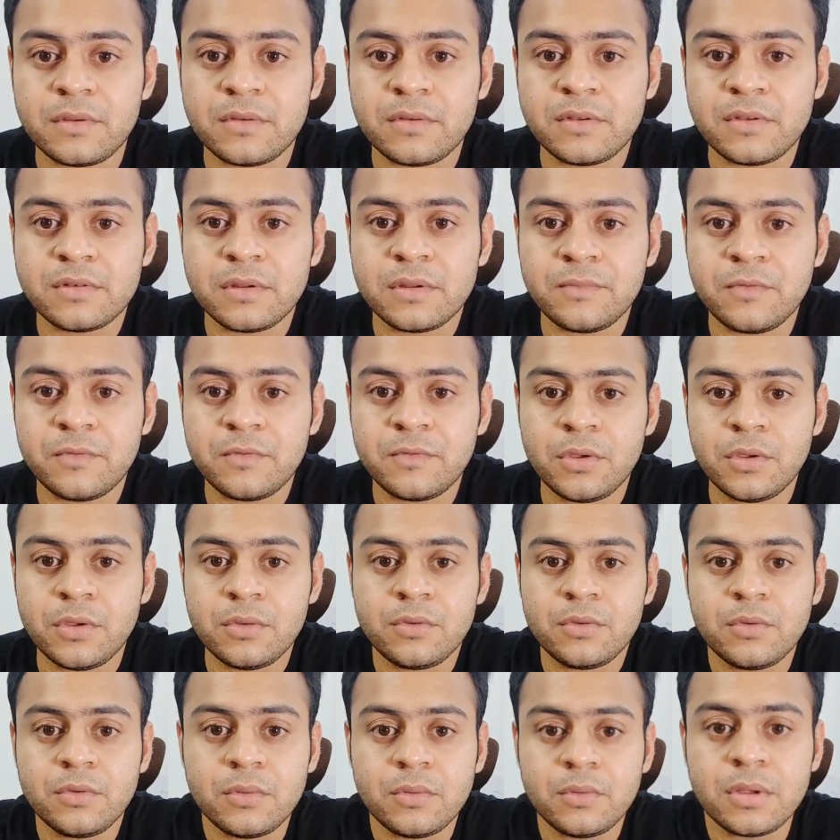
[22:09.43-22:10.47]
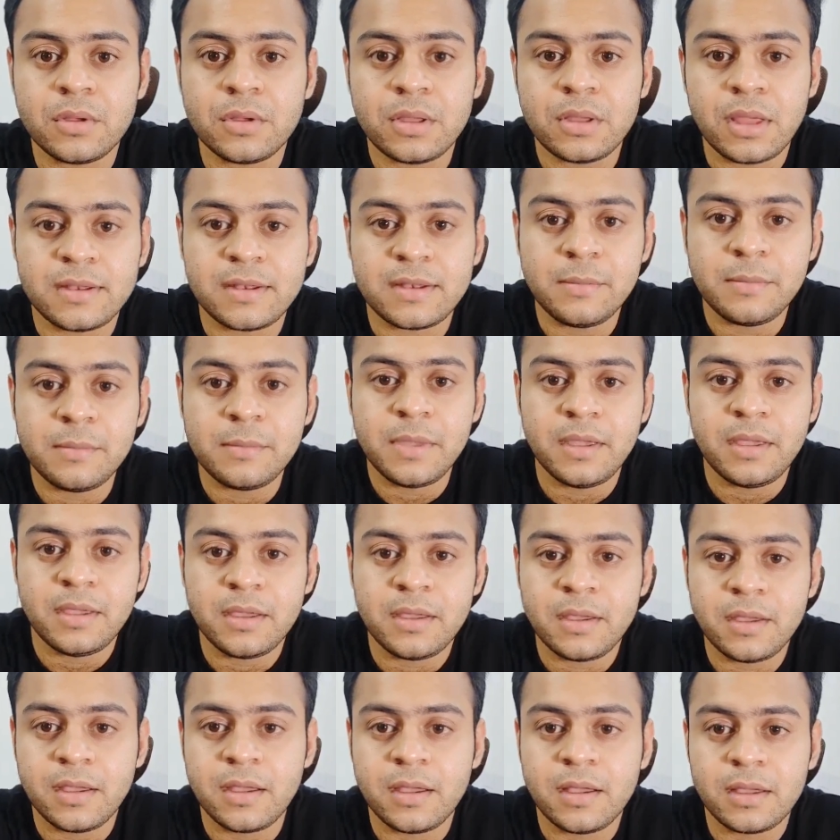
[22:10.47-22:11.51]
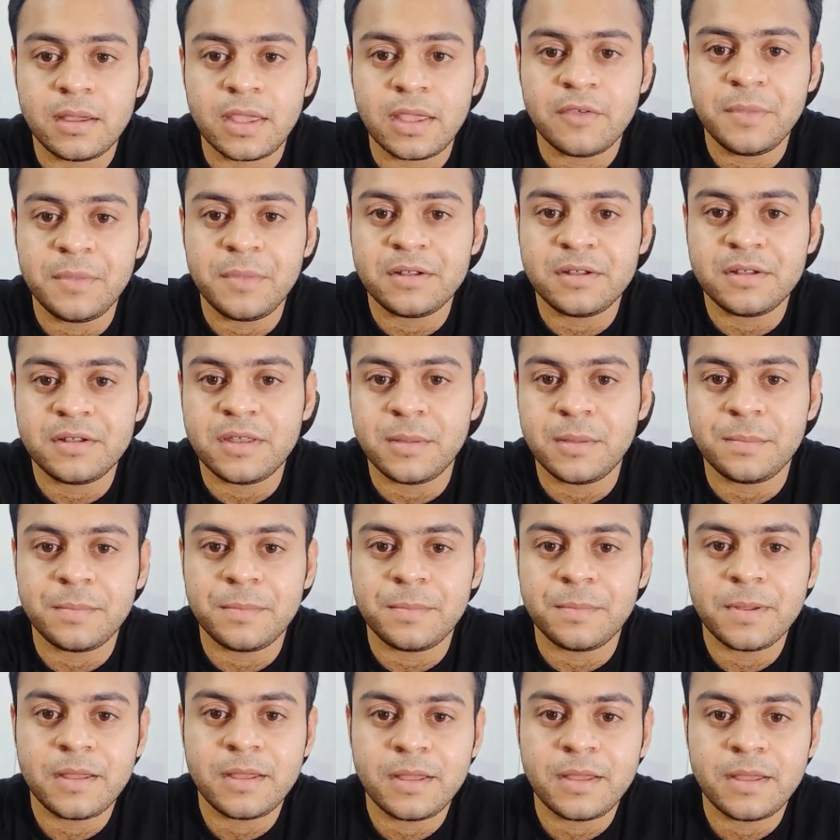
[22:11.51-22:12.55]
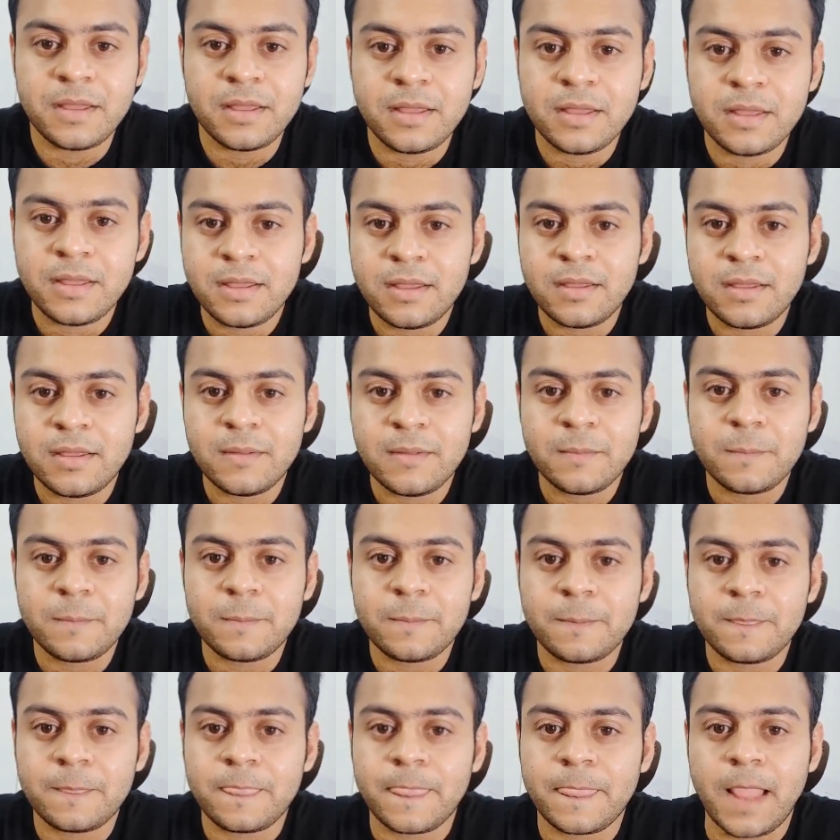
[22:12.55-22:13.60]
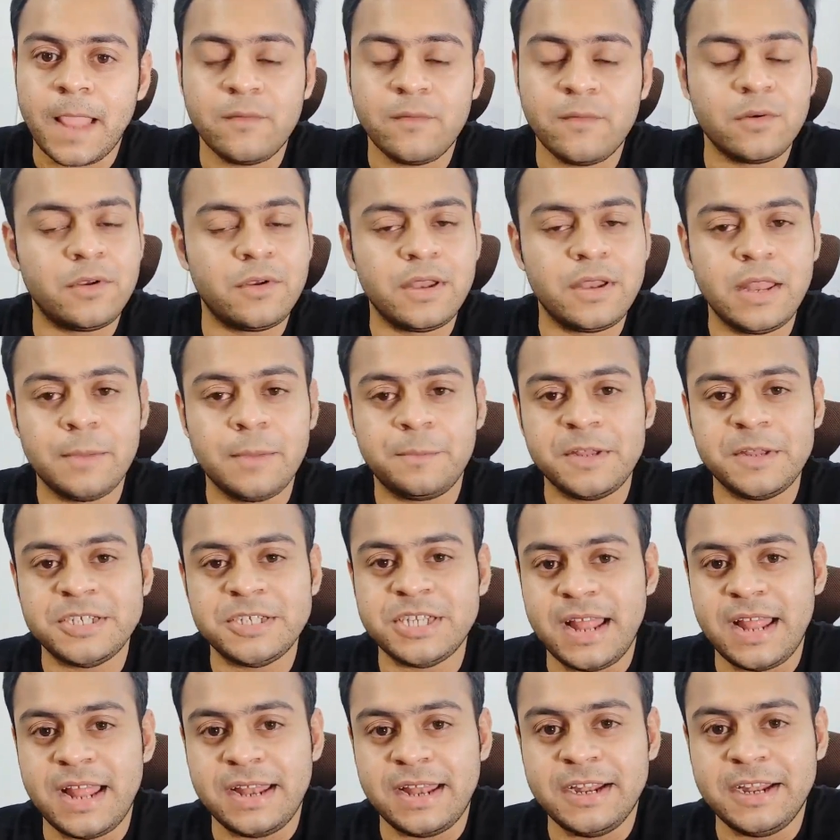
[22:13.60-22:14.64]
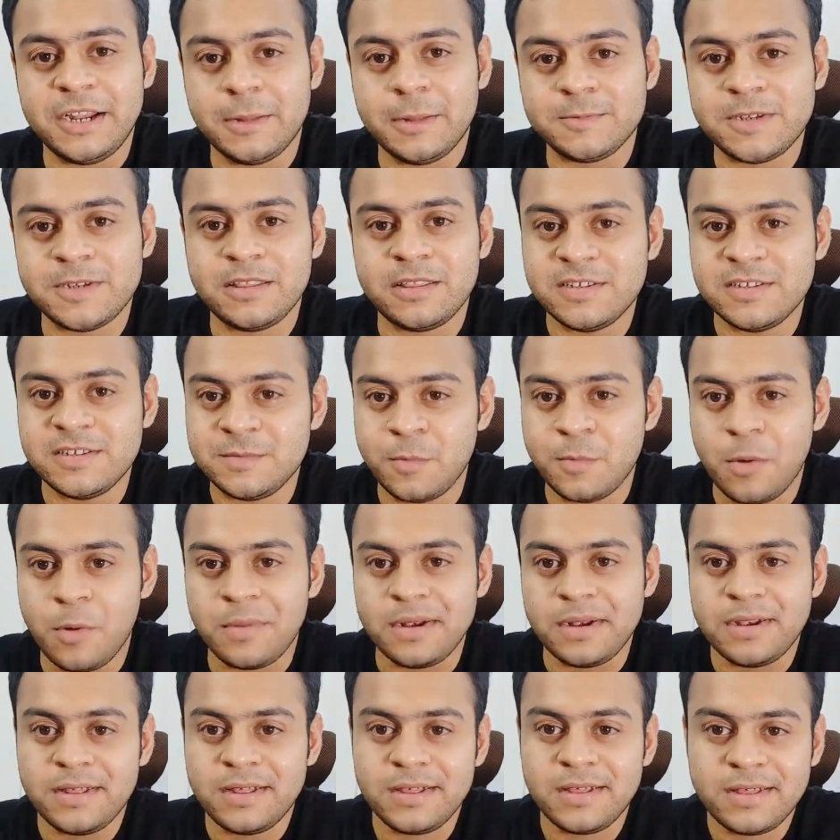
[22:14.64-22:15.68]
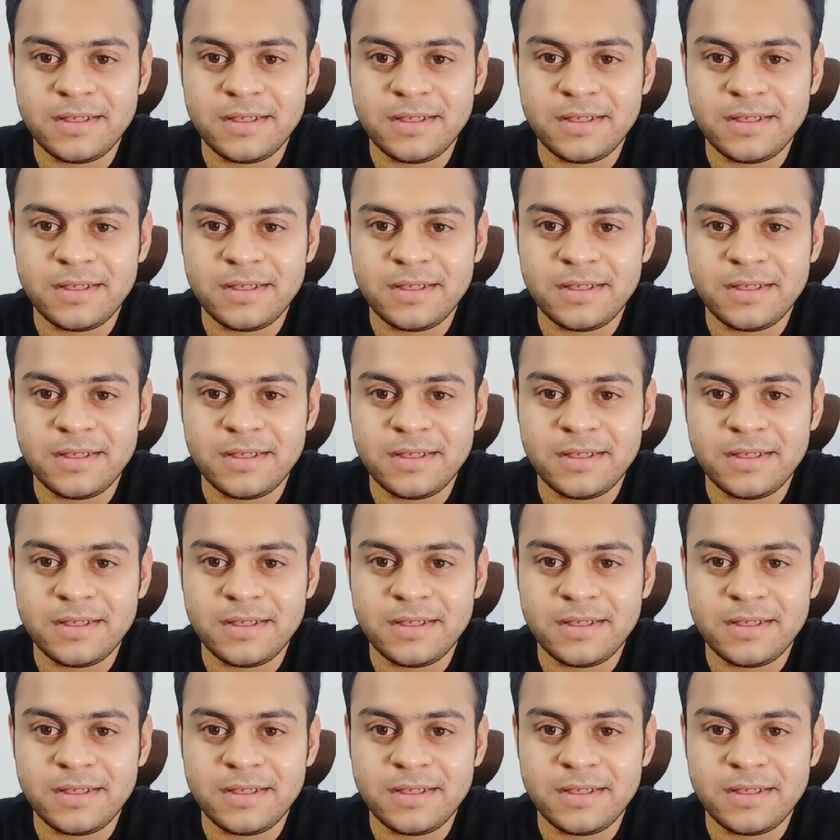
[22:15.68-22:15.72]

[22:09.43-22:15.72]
Best tip for you to, yeah, tell me, give me the tip. I would really appreciate any tips at this moment.